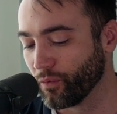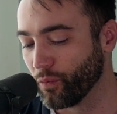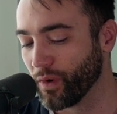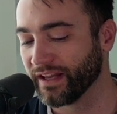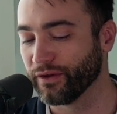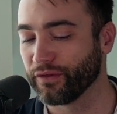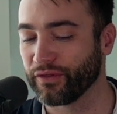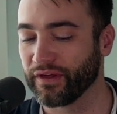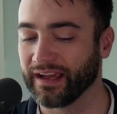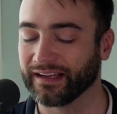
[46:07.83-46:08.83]
What do you
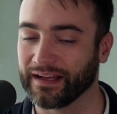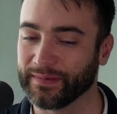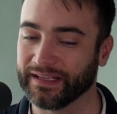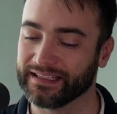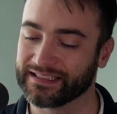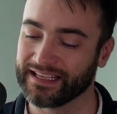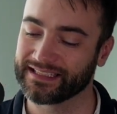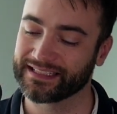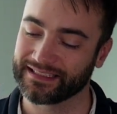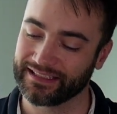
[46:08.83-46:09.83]
think? I mean, is
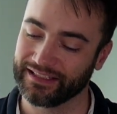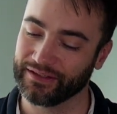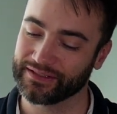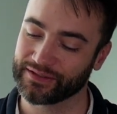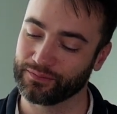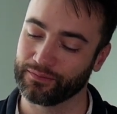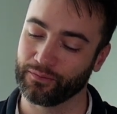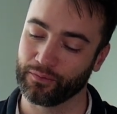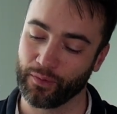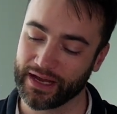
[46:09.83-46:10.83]
this
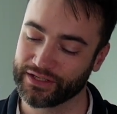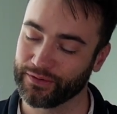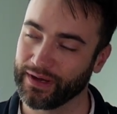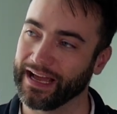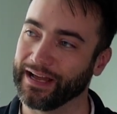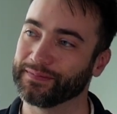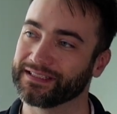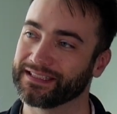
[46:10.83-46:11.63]
way too hyped?